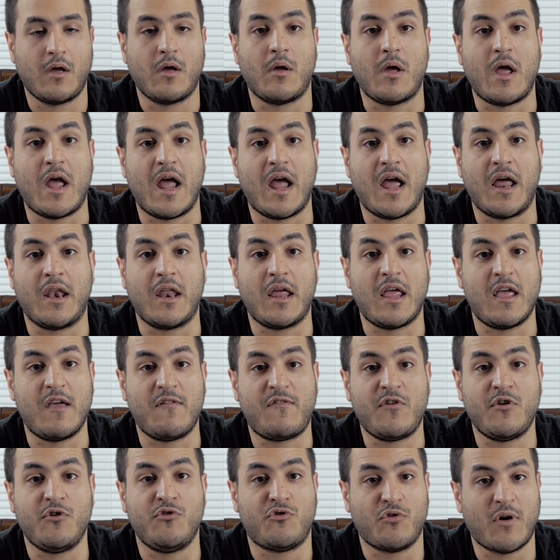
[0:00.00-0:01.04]
And
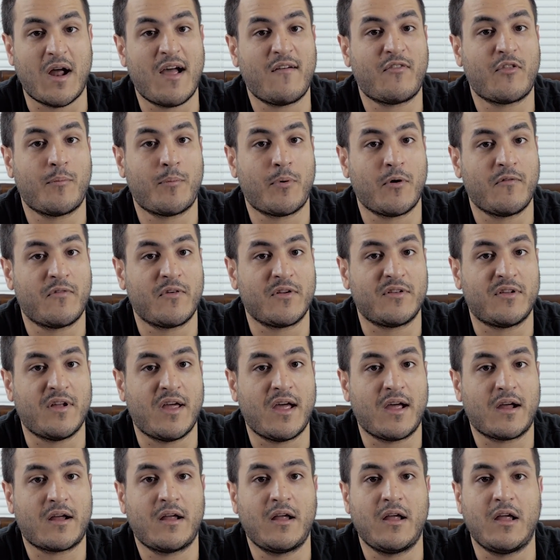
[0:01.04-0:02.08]
if you draft the perfect
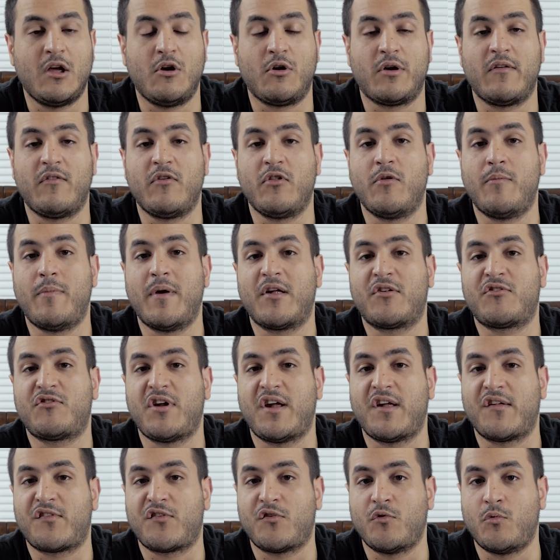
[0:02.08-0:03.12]
deck, it'll give you the best
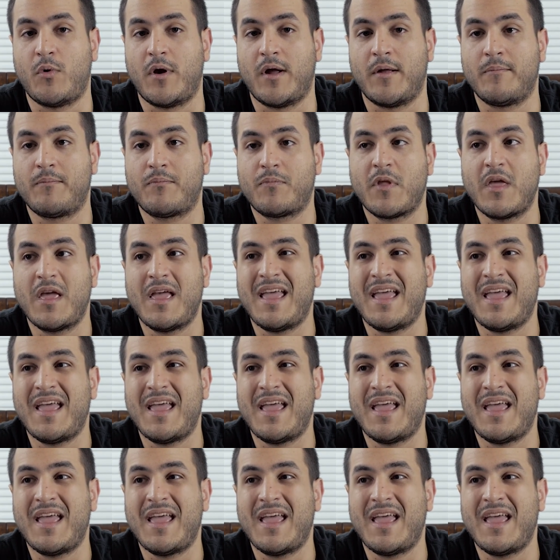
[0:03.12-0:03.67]
chance to win.